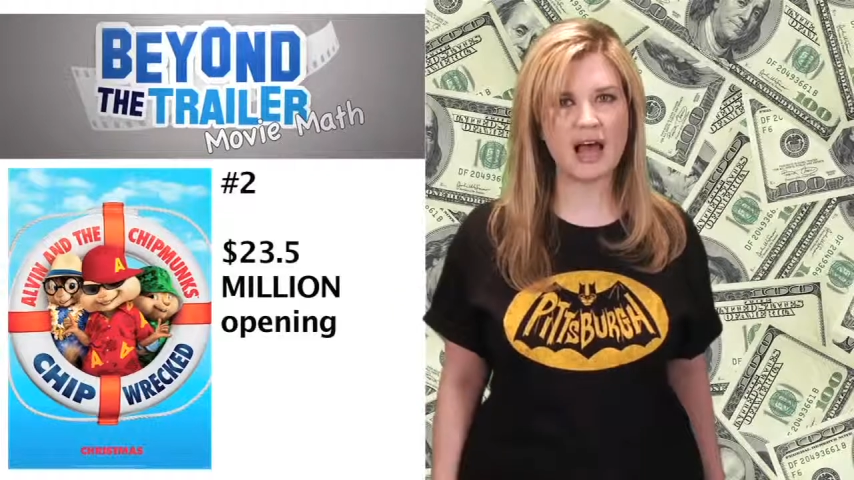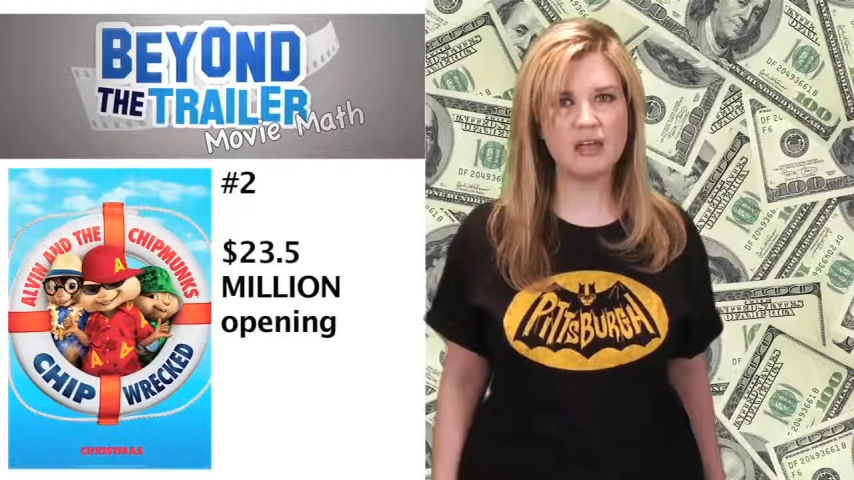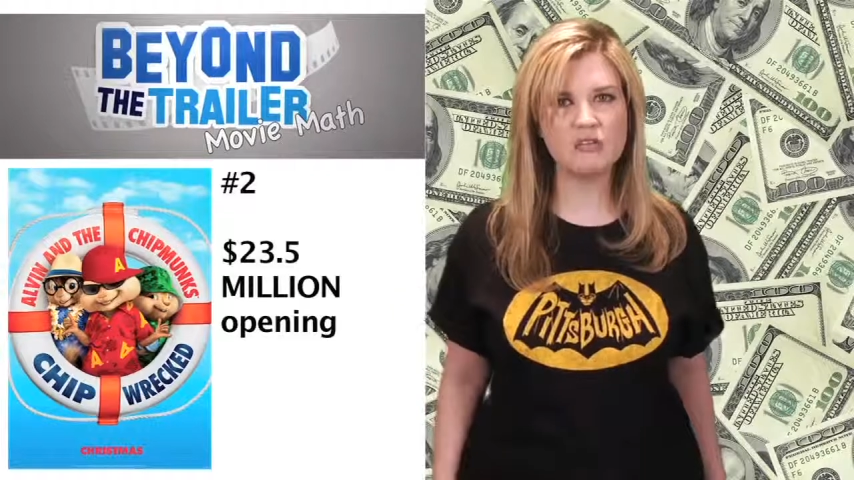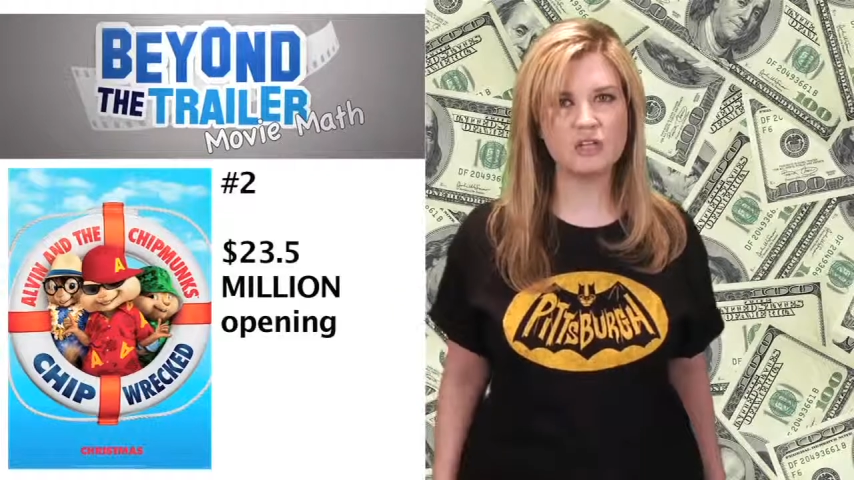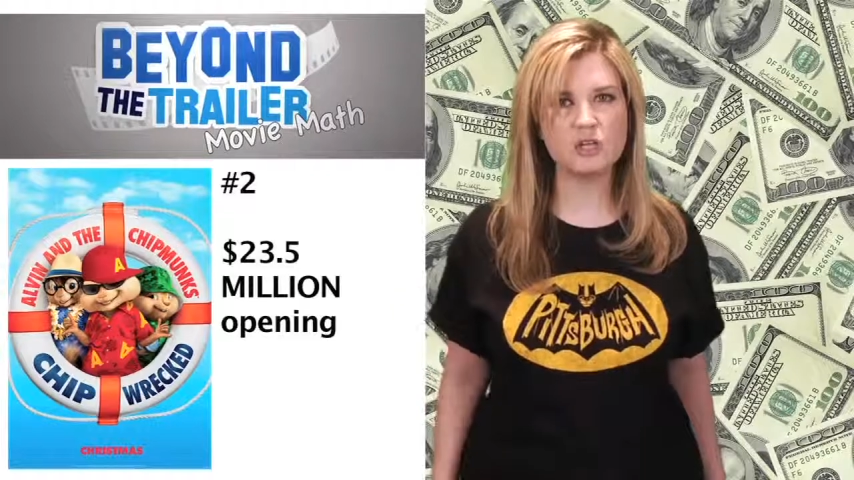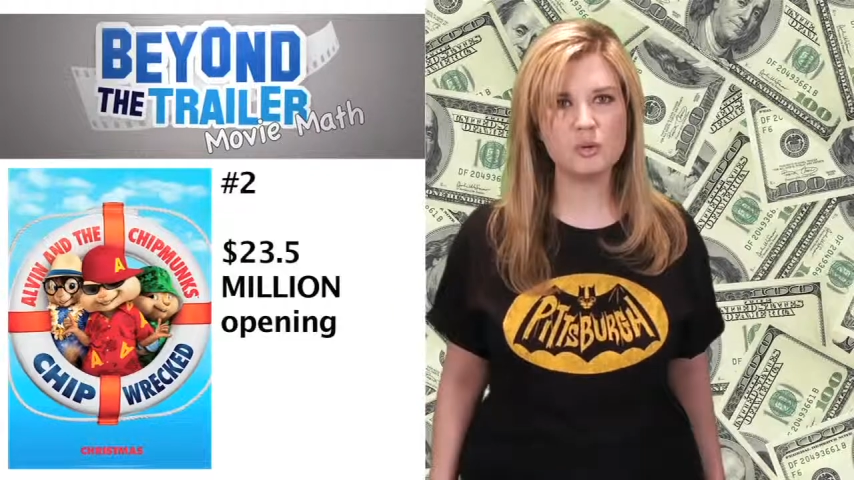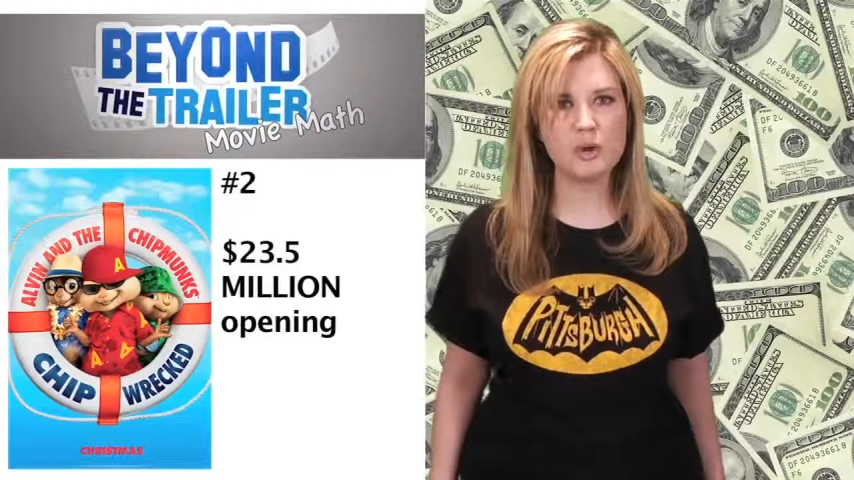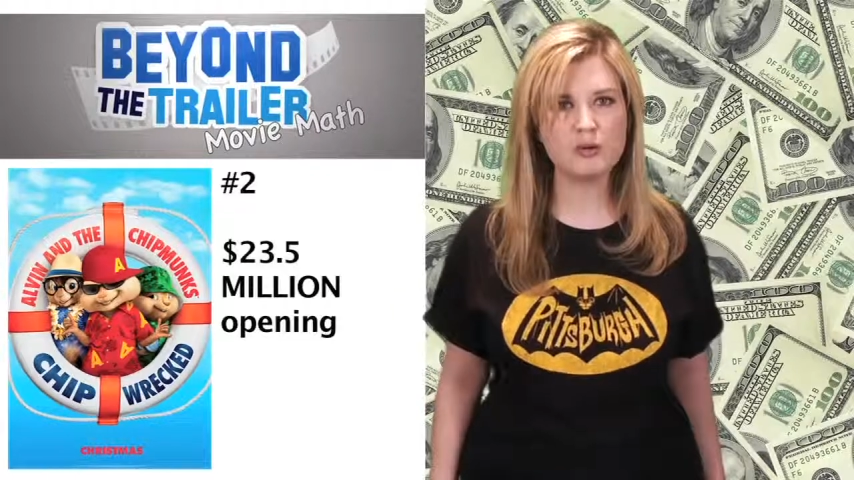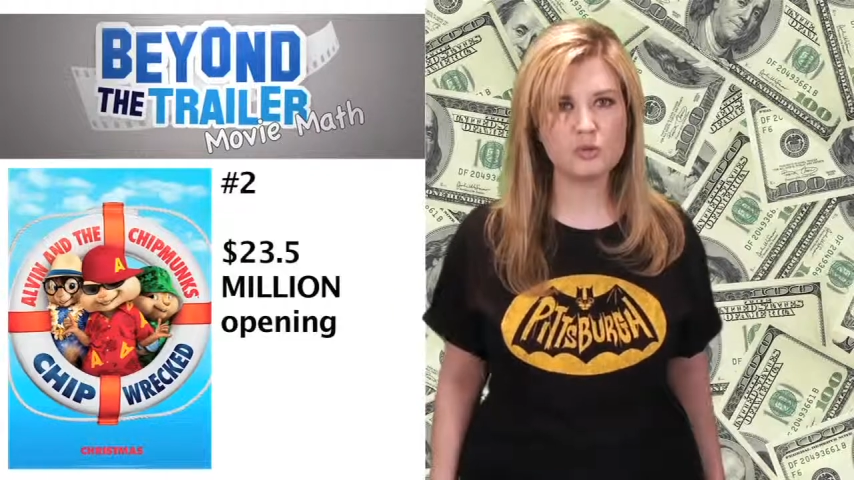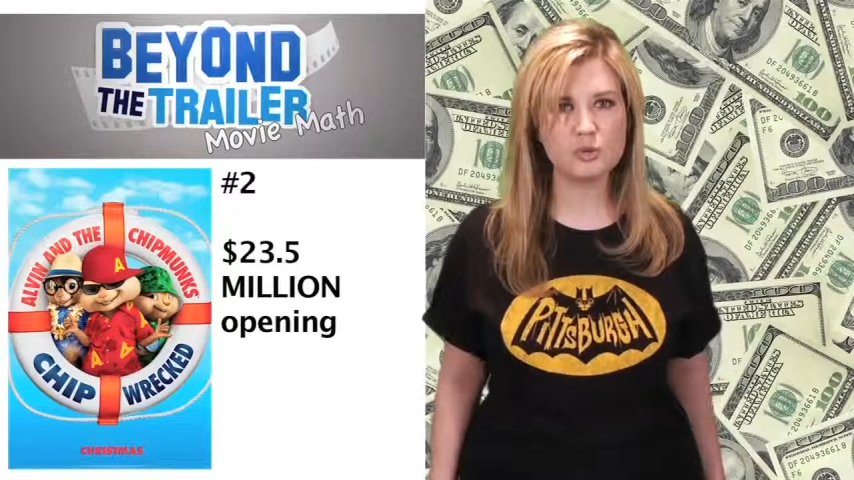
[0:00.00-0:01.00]
Alvin and the
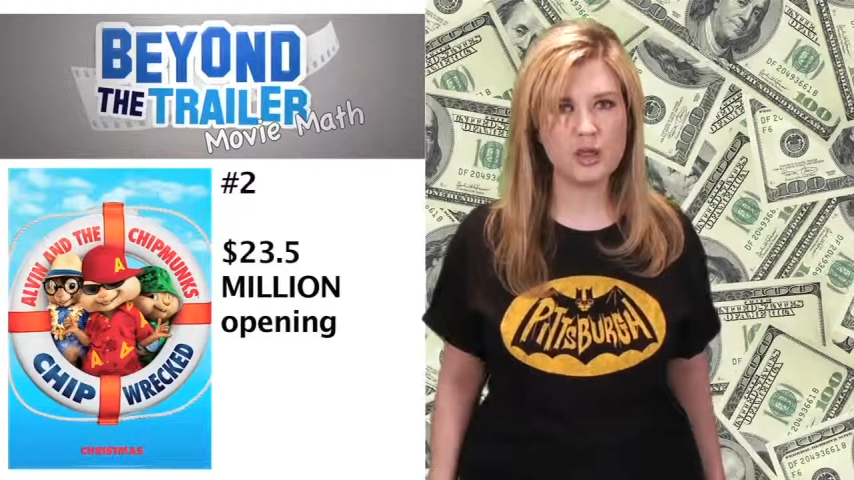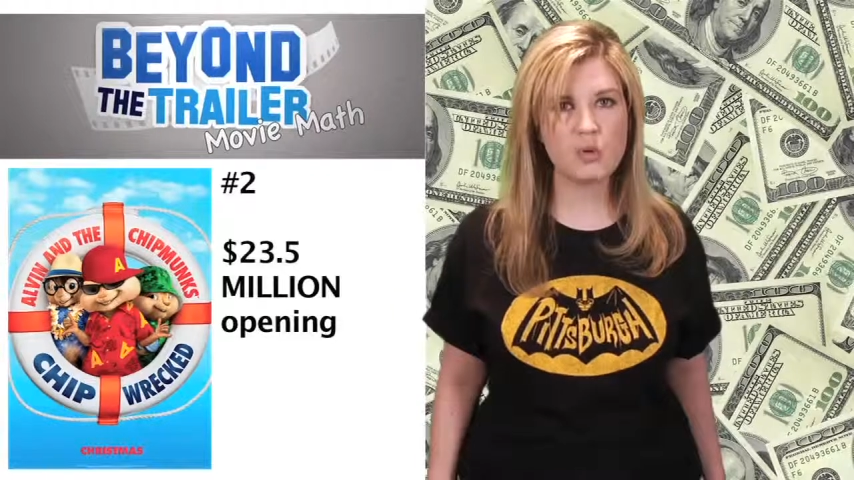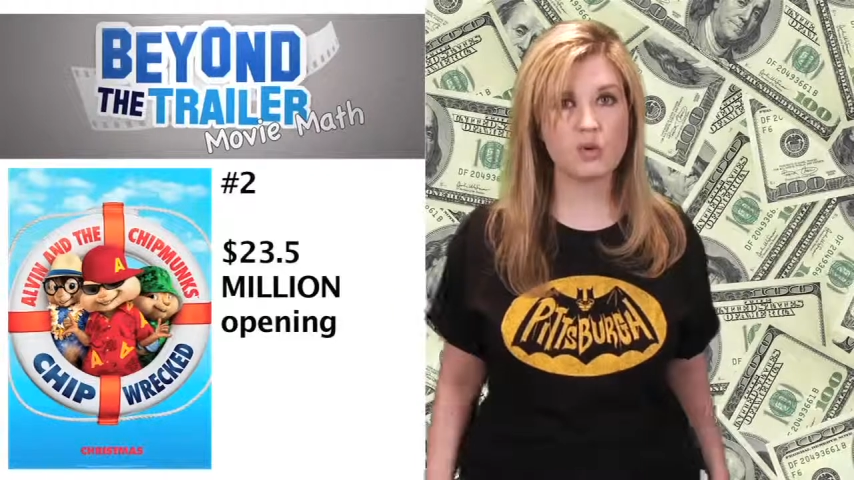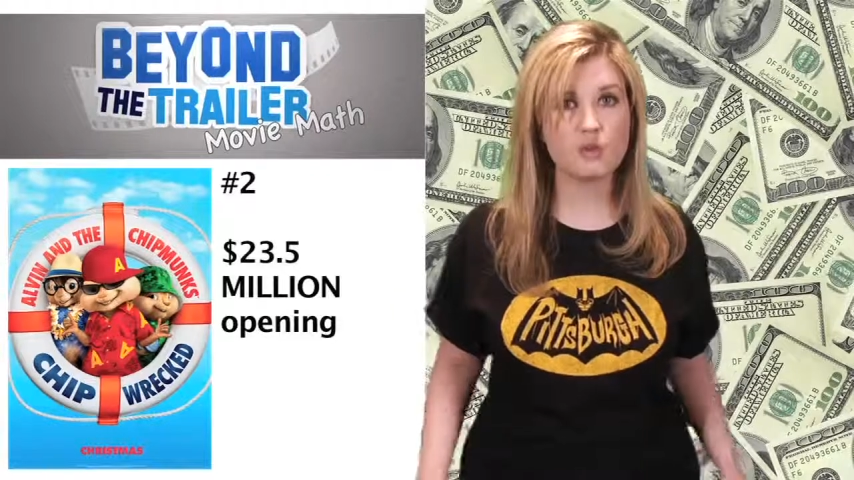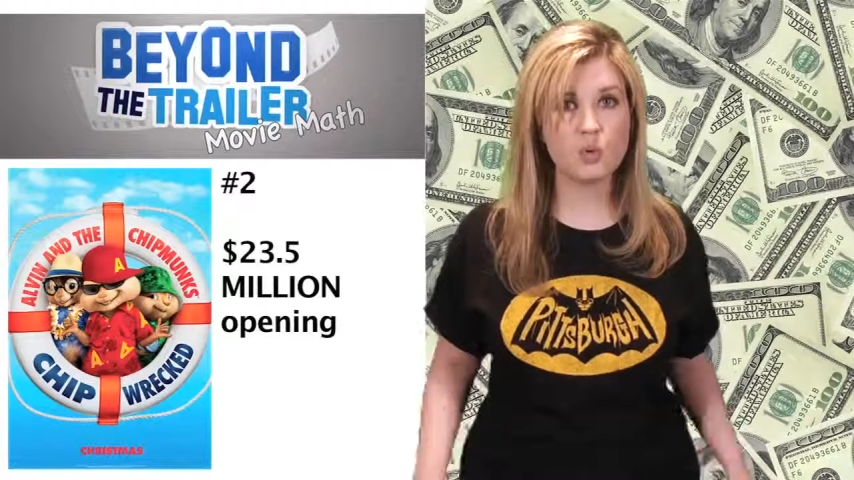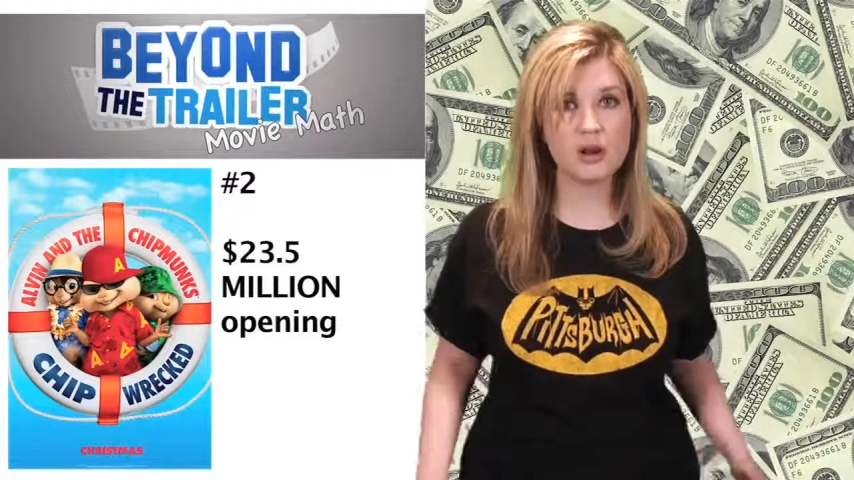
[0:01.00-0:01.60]
Chipmunks 3 with